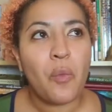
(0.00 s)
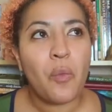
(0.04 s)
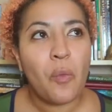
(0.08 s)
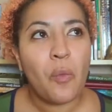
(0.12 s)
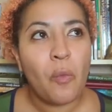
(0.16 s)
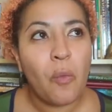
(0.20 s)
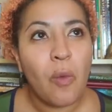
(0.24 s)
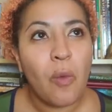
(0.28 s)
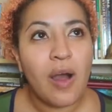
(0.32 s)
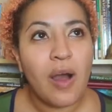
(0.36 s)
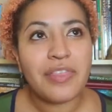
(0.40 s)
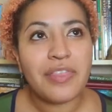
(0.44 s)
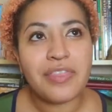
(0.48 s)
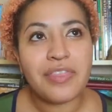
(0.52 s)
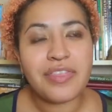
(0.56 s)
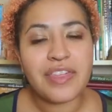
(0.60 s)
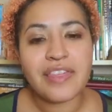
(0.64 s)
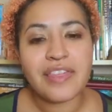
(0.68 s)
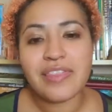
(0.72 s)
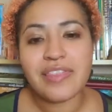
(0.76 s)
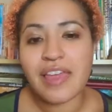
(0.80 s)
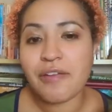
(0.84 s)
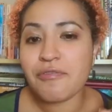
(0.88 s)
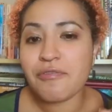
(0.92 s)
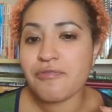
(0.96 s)
one
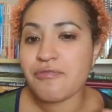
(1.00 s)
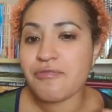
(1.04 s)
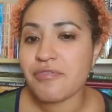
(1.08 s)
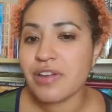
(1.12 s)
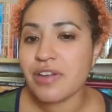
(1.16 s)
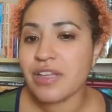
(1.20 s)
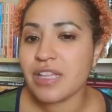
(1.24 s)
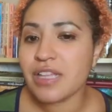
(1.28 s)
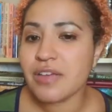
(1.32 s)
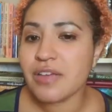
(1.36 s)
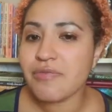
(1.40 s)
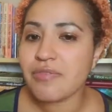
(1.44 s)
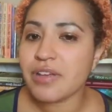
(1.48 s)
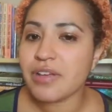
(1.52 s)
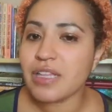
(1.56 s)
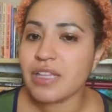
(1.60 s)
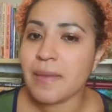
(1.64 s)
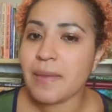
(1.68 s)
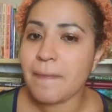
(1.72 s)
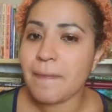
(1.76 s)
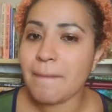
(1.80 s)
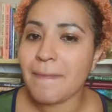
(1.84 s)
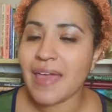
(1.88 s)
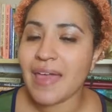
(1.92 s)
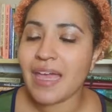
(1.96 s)
thing that really really
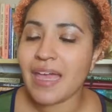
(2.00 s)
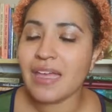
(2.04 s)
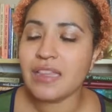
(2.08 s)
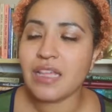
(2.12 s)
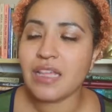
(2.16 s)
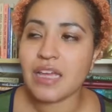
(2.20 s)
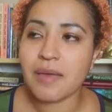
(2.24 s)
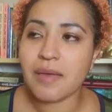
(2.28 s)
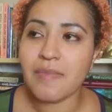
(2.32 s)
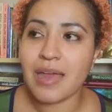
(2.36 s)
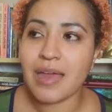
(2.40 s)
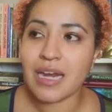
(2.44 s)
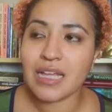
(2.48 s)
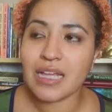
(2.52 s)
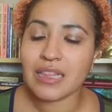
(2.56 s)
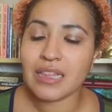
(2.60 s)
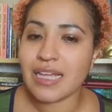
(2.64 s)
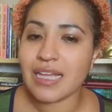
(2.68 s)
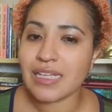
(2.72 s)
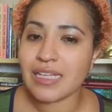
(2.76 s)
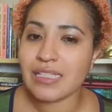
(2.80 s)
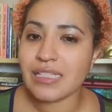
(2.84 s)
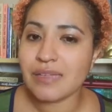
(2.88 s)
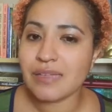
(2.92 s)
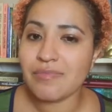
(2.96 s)
made the Kemetic
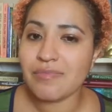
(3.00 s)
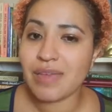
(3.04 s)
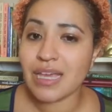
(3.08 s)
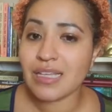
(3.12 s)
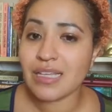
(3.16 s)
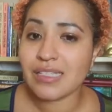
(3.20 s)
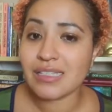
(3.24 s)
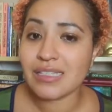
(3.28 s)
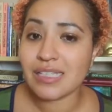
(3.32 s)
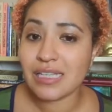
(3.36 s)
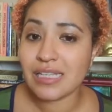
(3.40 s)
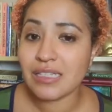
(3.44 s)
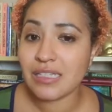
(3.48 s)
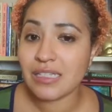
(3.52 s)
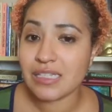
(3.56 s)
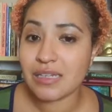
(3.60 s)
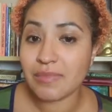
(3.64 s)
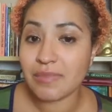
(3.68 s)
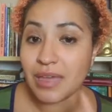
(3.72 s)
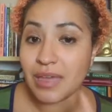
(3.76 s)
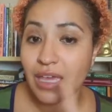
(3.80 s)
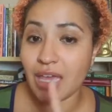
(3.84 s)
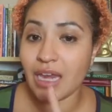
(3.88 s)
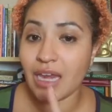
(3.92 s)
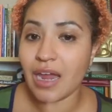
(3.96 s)
legacy make sense to
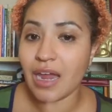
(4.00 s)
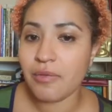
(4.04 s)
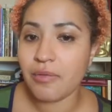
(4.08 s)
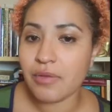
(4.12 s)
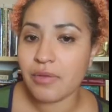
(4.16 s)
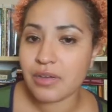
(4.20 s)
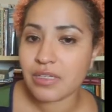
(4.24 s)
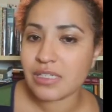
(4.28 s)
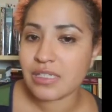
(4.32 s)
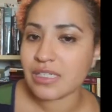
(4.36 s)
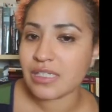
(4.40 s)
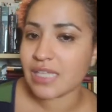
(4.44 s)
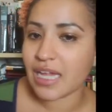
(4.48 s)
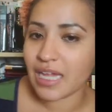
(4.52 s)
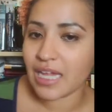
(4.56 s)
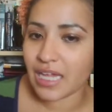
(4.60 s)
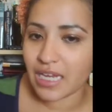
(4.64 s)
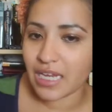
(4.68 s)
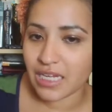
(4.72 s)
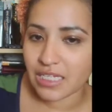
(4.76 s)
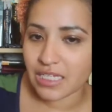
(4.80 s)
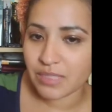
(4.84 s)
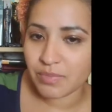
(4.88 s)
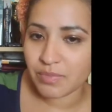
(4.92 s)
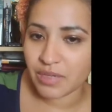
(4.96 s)
me and I will say it
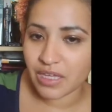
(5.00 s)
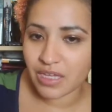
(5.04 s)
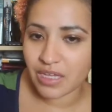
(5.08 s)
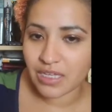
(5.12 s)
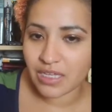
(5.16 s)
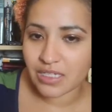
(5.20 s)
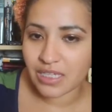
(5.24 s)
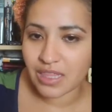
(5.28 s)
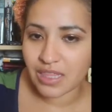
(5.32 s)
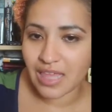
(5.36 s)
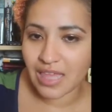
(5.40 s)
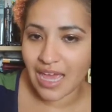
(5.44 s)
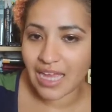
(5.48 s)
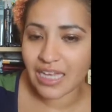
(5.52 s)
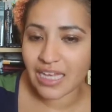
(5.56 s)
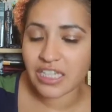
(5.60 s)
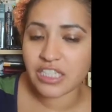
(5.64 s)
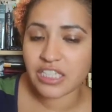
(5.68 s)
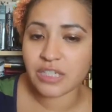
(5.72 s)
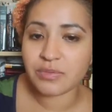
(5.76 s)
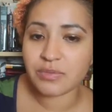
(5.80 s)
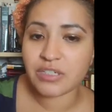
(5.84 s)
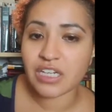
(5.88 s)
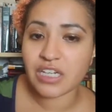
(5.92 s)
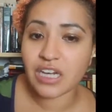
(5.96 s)
is because of that
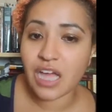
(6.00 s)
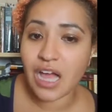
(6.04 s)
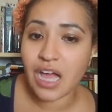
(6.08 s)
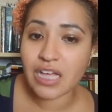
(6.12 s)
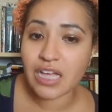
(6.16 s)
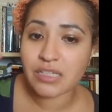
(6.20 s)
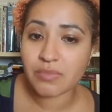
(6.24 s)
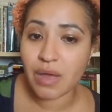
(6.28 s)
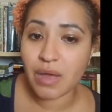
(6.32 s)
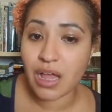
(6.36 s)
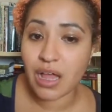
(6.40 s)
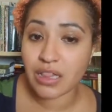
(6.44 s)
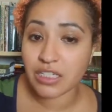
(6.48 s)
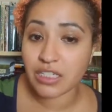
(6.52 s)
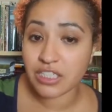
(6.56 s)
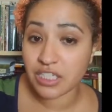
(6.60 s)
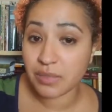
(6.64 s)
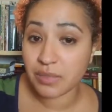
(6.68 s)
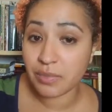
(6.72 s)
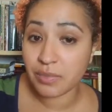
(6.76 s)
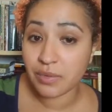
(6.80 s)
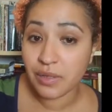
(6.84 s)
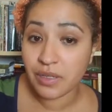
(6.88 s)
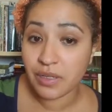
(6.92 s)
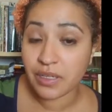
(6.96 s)
Egyptian cosmology
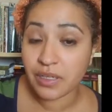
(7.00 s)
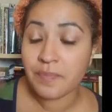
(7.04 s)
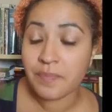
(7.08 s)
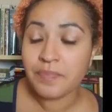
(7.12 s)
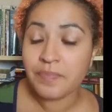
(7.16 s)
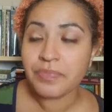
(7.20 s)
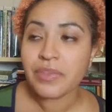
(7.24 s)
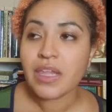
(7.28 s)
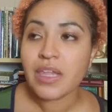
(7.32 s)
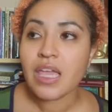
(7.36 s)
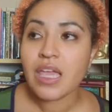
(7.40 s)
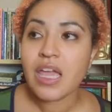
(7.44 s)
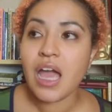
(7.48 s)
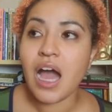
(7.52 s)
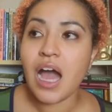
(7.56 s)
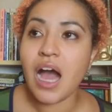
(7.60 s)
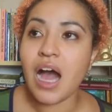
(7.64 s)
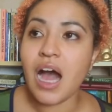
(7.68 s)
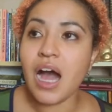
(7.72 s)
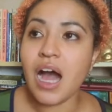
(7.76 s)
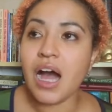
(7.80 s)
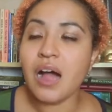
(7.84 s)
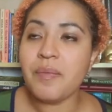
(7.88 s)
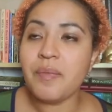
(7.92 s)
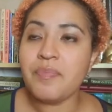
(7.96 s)
book
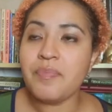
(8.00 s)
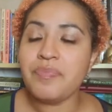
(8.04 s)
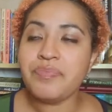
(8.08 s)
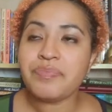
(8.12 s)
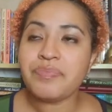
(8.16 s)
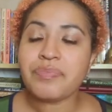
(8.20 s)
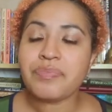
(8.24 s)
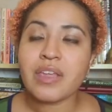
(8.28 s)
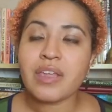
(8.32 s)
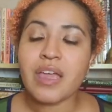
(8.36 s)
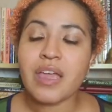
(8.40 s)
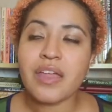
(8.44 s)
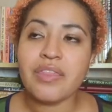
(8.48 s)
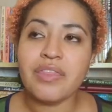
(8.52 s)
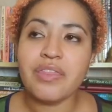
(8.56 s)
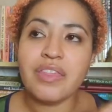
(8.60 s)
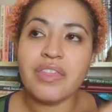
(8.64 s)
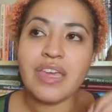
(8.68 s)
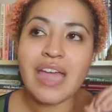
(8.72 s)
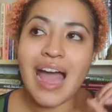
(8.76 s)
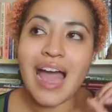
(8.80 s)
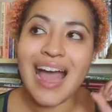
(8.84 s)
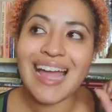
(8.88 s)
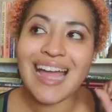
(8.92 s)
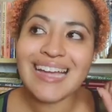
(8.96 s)
um
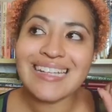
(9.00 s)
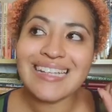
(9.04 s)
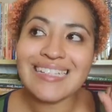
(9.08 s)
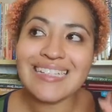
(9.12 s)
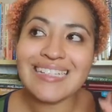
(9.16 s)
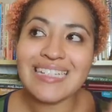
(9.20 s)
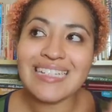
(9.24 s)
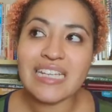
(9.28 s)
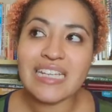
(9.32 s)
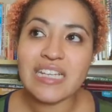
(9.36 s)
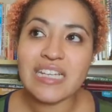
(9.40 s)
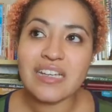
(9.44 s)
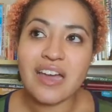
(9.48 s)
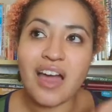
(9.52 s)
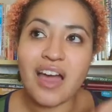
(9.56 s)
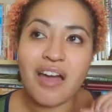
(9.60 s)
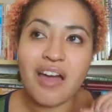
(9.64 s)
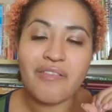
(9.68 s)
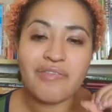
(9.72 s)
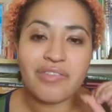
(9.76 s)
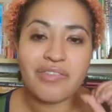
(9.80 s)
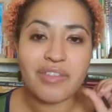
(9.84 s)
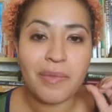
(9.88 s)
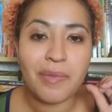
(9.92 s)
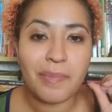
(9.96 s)
the idea
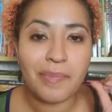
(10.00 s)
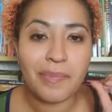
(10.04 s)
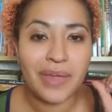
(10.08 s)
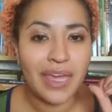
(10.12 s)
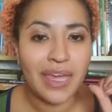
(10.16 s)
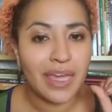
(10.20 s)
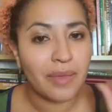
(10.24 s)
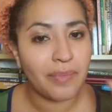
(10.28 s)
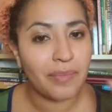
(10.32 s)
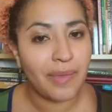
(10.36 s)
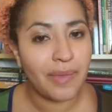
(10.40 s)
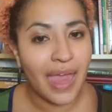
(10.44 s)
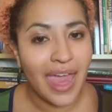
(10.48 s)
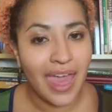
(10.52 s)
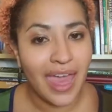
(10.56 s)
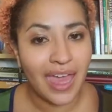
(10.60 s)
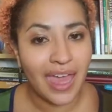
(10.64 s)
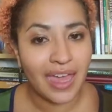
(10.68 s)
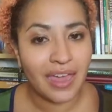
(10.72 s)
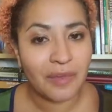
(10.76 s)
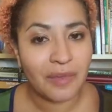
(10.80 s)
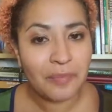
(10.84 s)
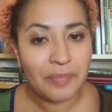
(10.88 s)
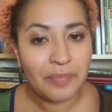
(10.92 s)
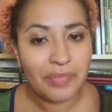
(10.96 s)
of the big
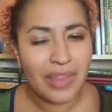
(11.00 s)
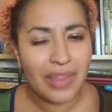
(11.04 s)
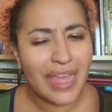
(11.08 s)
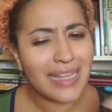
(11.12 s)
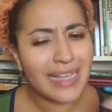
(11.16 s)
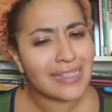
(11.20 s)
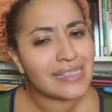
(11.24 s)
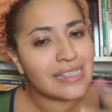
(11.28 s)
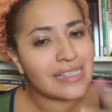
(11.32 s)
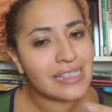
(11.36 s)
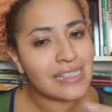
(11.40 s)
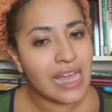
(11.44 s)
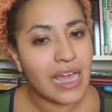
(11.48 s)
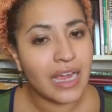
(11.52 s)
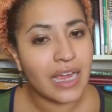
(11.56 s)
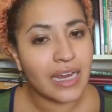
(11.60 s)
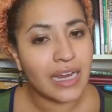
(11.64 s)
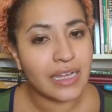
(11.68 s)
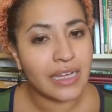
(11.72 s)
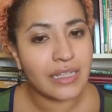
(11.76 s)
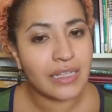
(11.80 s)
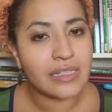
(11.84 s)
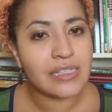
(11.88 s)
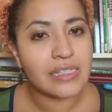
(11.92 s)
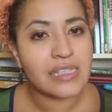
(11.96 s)
bang like
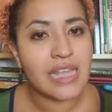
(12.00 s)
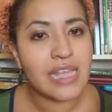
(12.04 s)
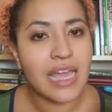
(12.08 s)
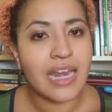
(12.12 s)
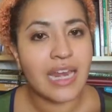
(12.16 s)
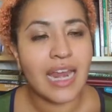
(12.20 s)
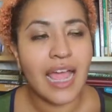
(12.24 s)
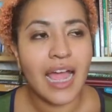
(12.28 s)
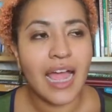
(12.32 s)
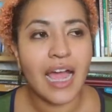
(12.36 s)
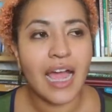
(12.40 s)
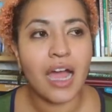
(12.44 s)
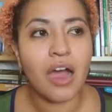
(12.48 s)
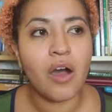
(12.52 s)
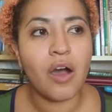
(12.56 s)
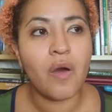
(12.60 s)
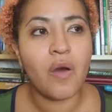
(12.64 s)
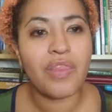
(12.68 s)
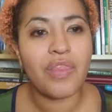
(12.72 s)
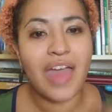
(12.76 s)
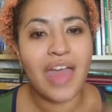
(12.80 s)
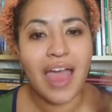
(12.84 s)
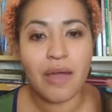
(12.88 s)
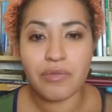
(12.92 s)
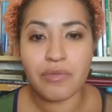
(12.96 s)
science and how
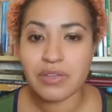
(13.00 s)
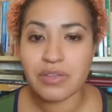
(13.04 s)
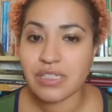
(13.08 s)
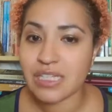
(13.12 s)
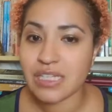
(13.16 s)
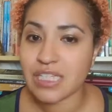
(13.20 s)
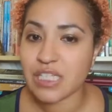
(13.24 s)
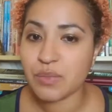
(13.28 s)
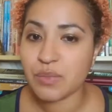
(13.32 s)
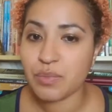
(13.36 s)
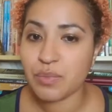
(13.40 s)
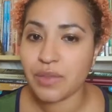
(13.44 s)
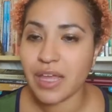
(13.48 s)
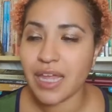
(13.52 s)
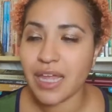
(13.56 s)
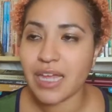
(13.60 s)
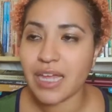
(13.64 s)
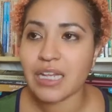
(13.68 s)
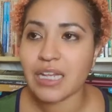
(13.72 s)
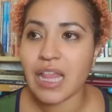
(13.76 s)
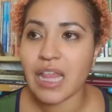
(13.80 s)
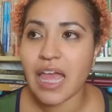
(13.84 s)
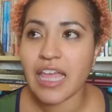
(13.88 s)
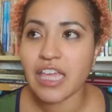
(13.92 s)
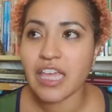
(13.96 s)
that was
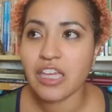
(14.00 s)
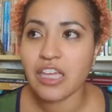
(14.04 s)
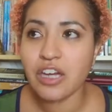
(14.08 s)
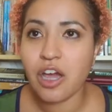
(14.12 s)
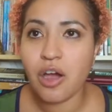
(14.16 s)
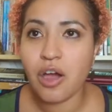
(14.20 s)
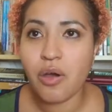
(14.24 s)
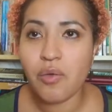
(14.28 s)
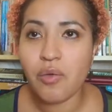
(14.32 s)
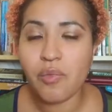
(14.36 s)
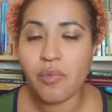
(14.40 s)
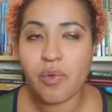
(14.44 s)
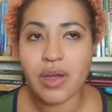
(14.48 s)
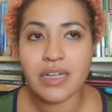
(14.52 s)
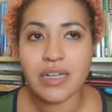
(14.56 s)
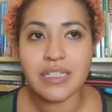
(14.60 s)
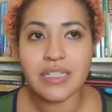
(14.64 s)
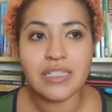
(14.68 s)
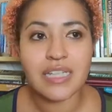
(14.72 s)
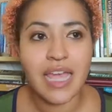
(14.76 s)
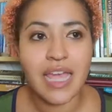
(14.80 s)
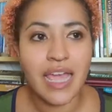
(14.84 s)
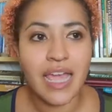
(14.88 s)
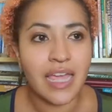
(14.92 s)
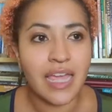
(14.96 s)
explained like you know one
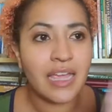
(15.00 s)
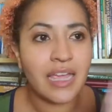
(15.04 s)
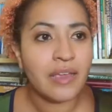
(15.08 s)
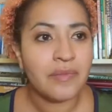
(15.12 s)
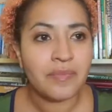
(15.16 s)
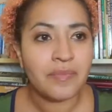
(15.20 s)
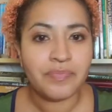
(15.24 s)
day